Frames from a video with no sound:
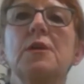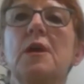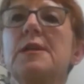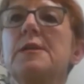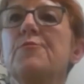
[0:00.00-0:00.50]

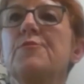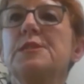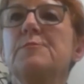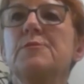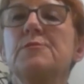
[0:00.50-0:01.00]
guiding
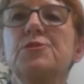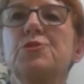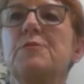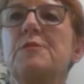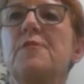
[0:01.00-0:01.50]
principles
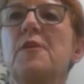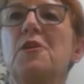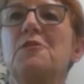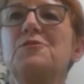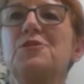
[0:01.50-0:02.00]
should we
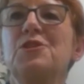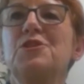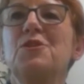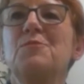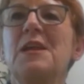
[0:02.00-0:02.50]
follow to
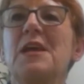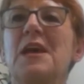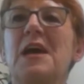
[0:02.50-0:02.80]
determine